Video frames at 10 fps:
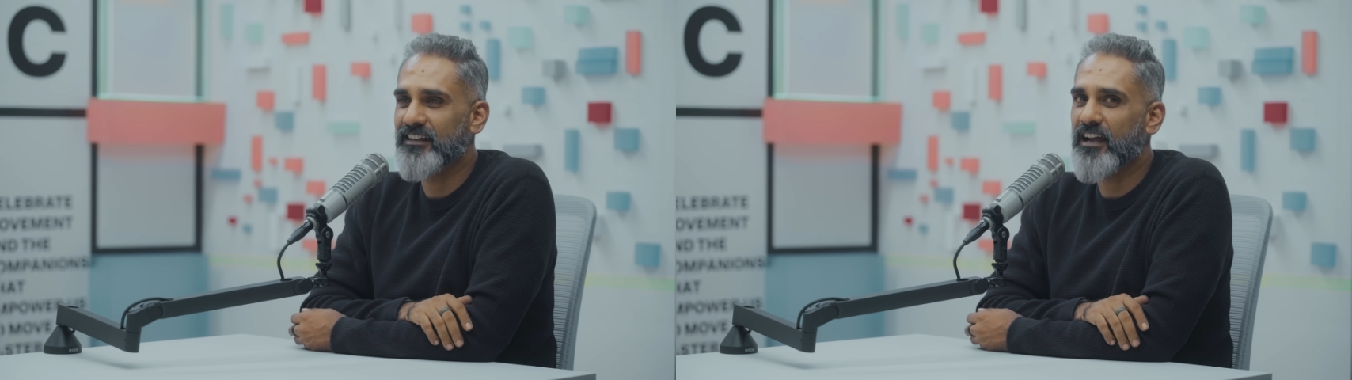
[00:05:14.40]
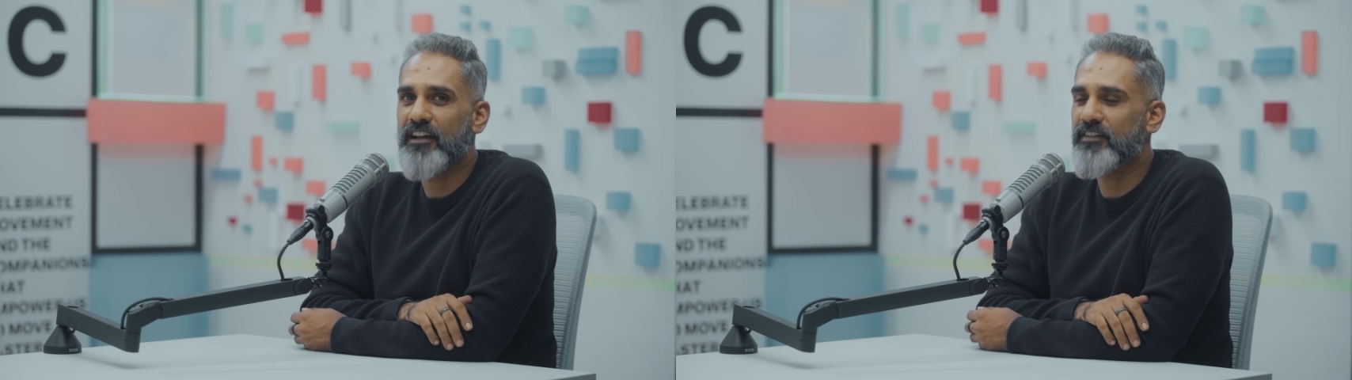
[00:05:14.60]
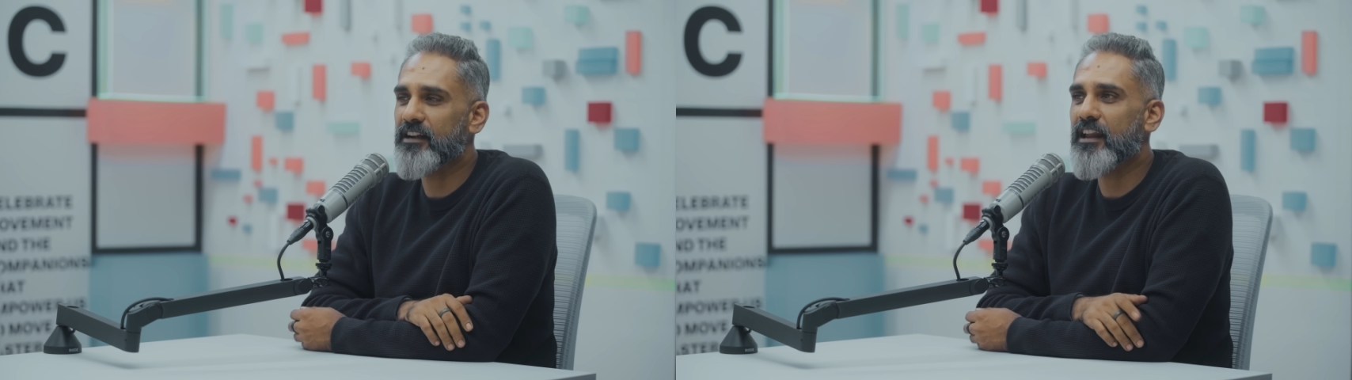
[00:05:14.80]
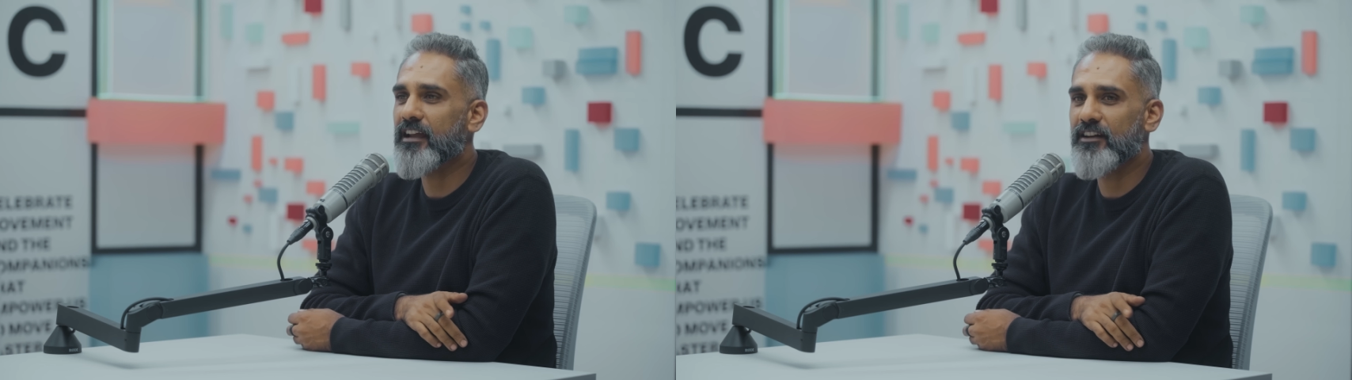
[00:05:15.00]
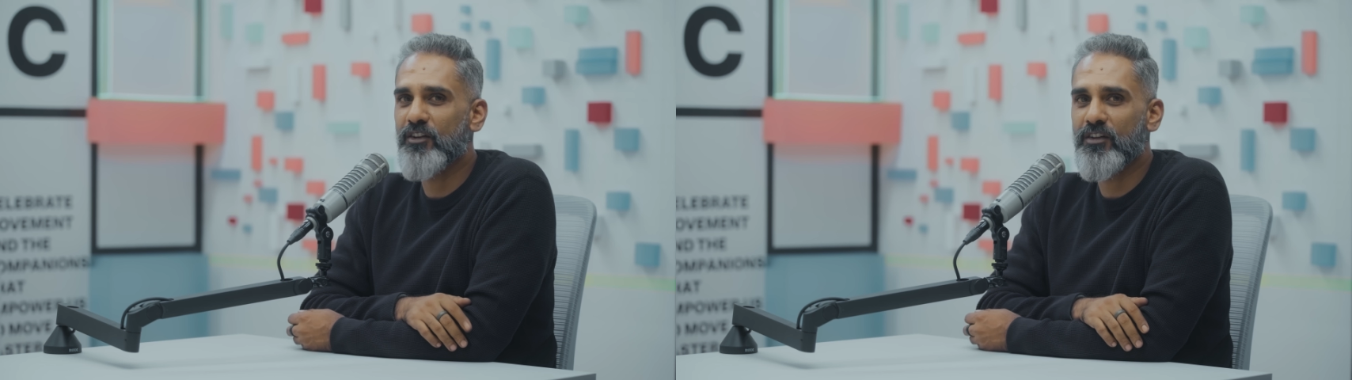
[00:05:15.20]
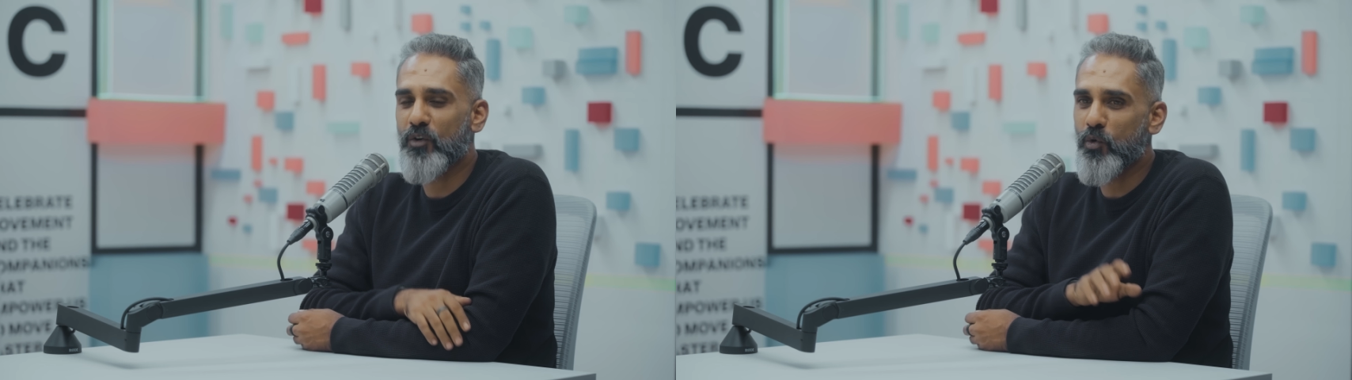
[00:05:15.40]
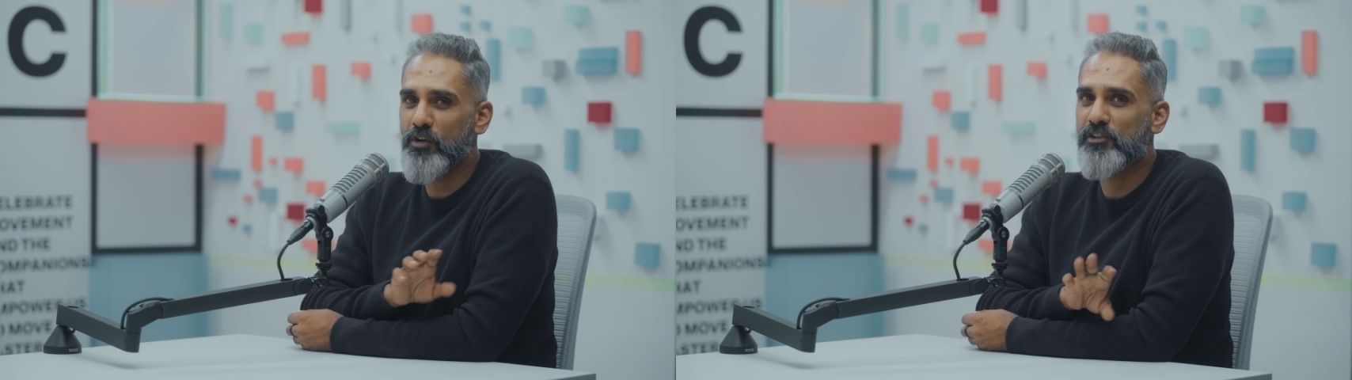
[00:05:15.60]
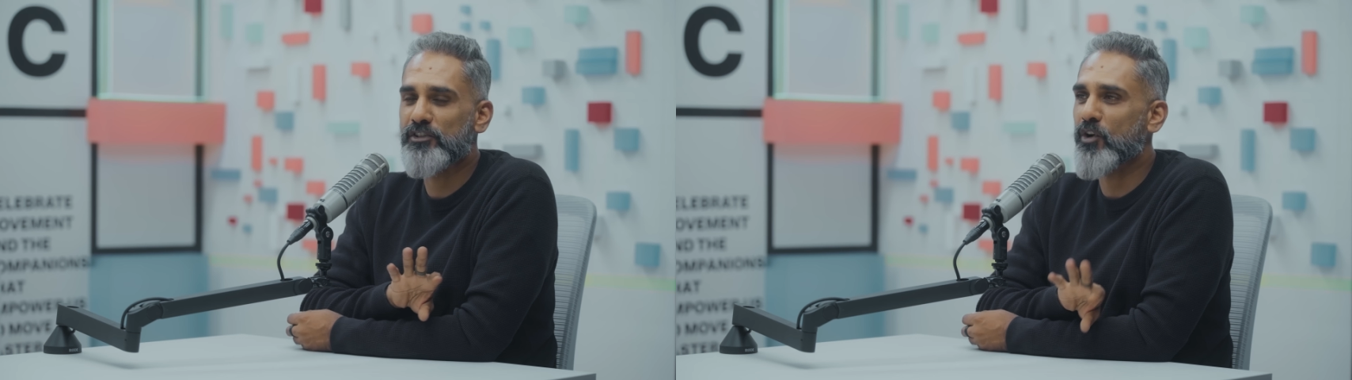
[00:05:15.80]
Yeah, I felt like an
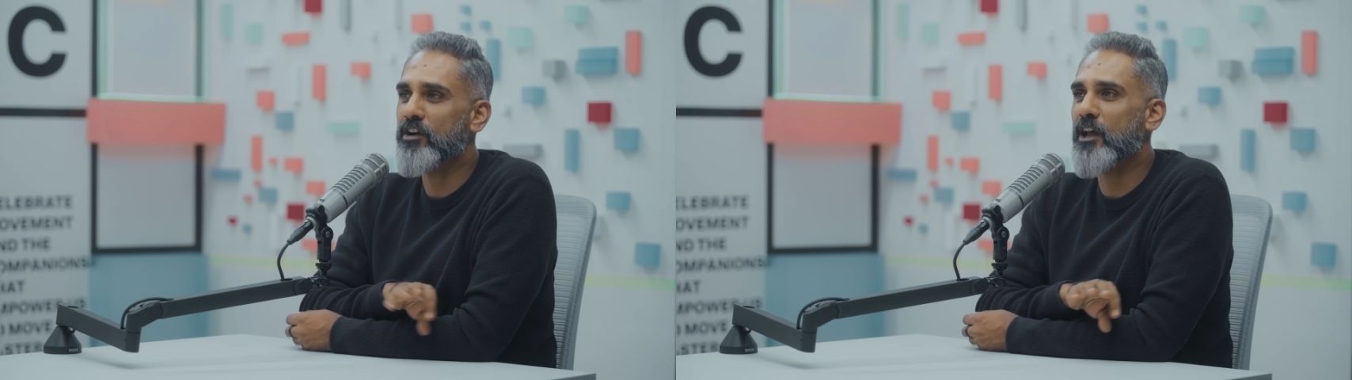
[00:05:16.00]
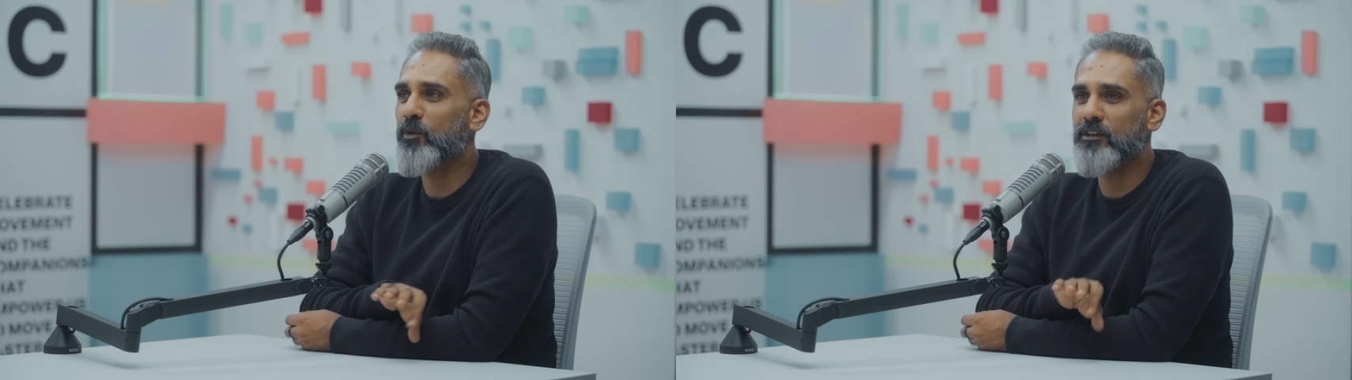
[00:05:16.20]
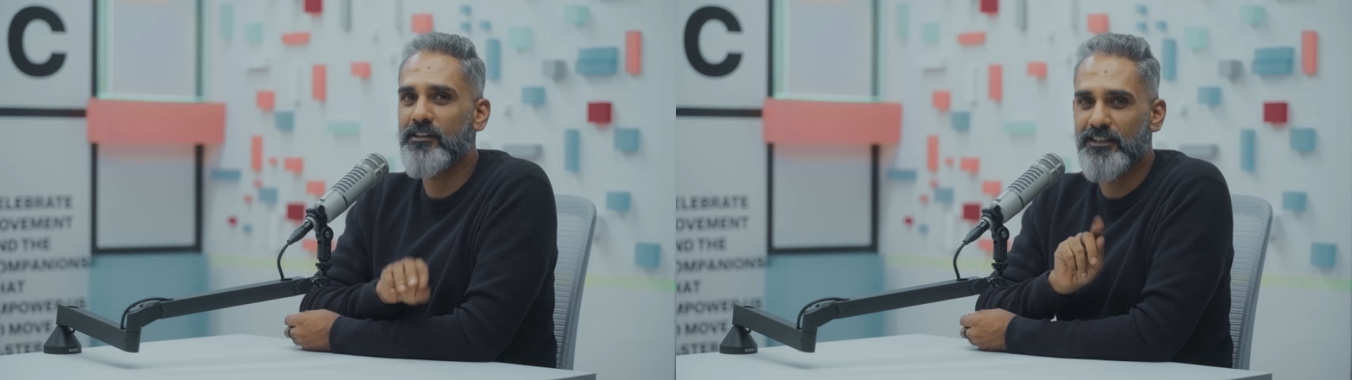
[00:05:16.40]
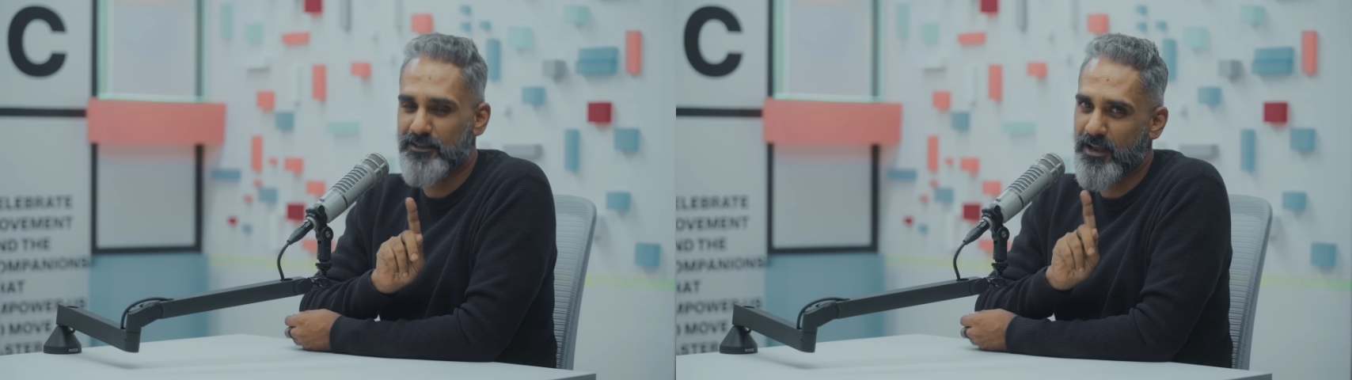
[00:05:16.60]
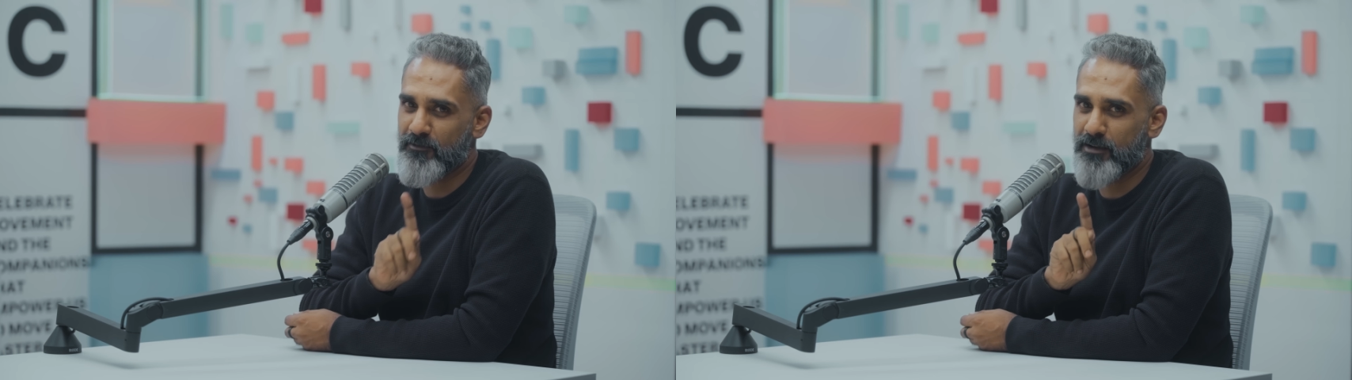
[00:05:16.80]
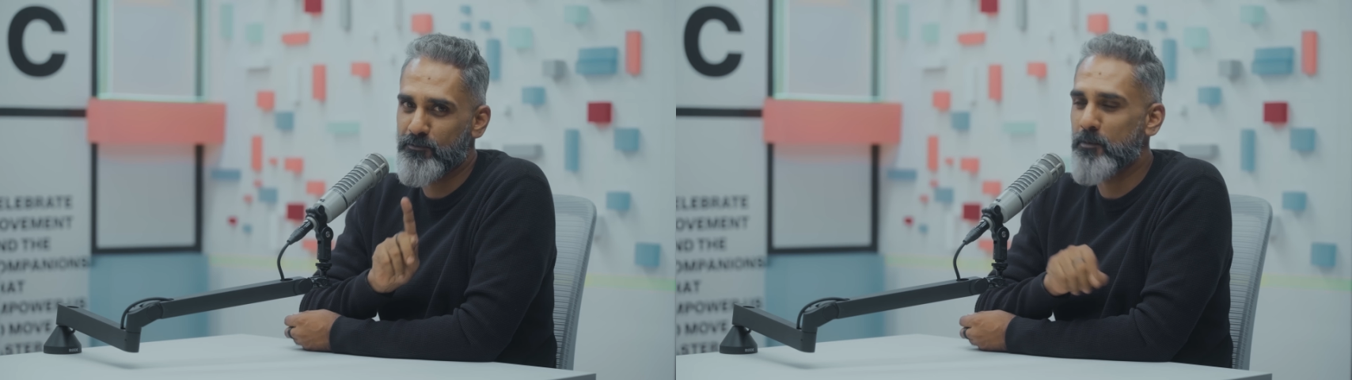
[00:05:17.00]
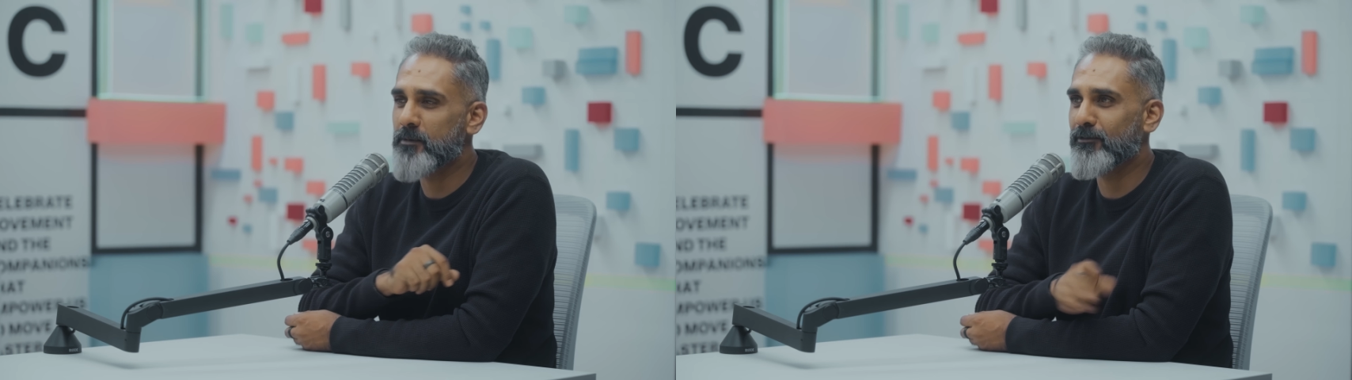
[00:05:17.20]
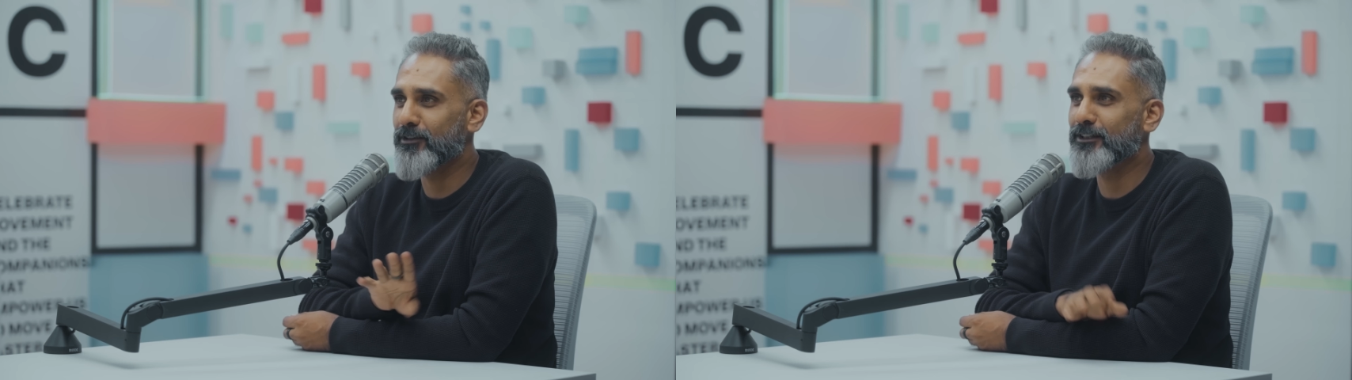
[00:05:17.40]
old resort towel, just like one
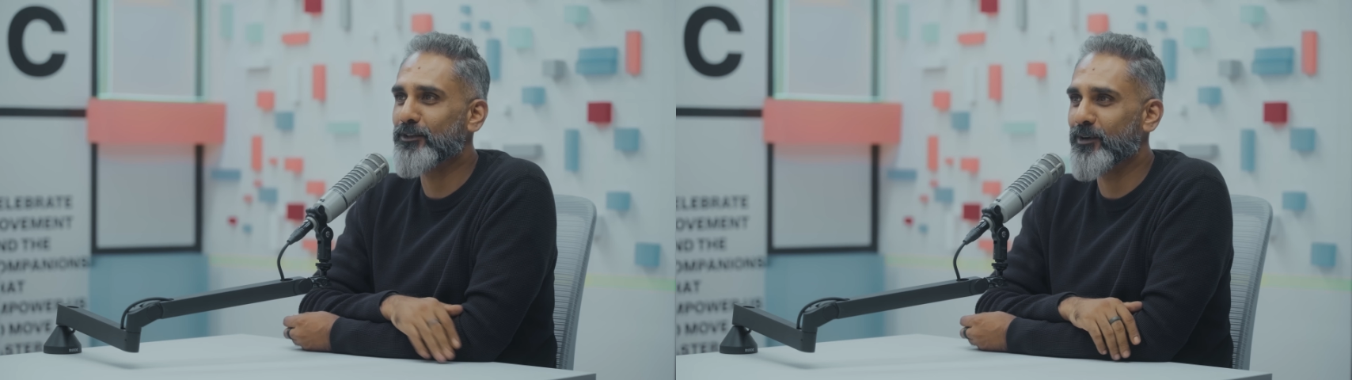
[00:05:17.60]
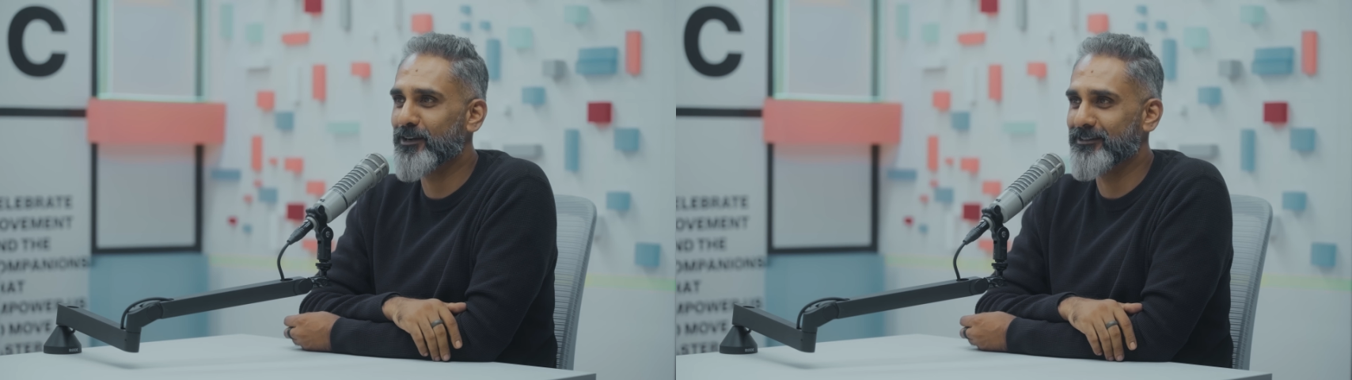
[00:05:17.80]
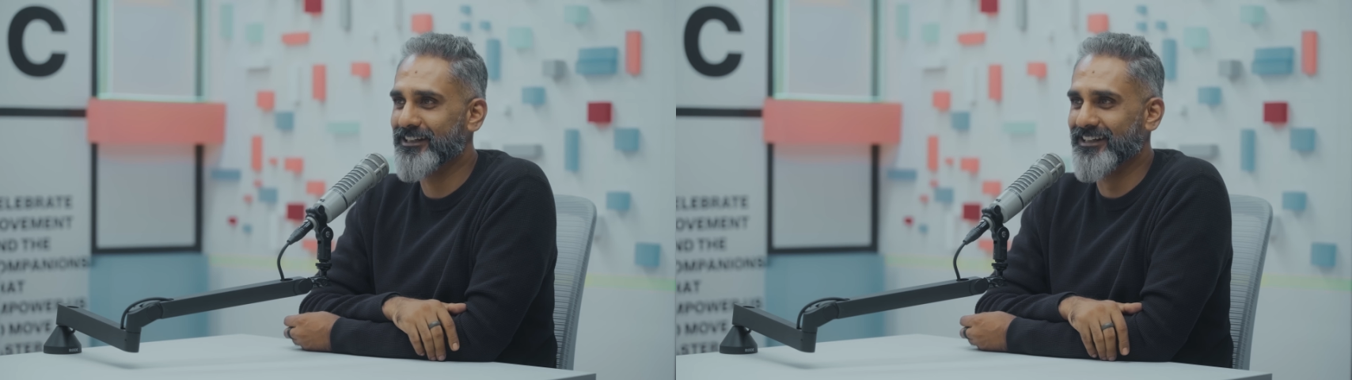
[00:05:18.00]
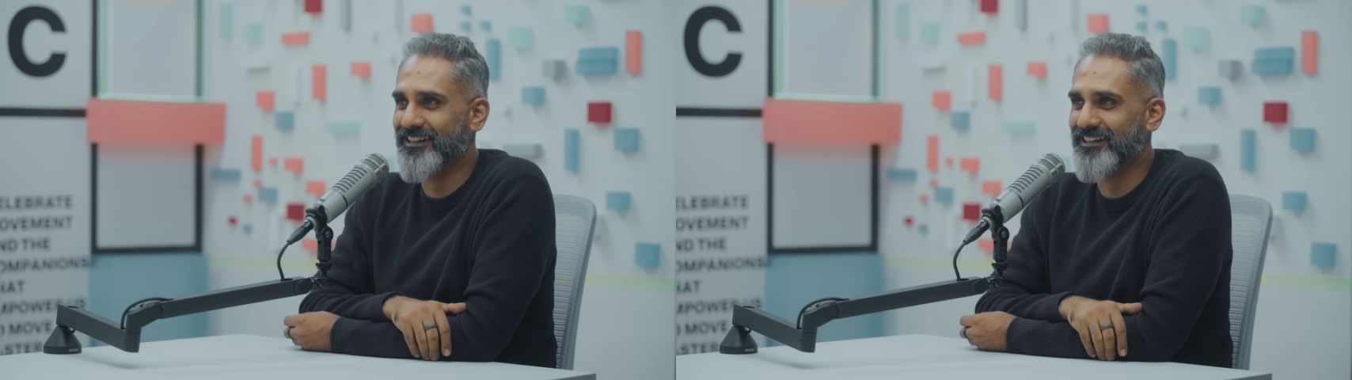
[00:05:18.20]
moment before they throw it away.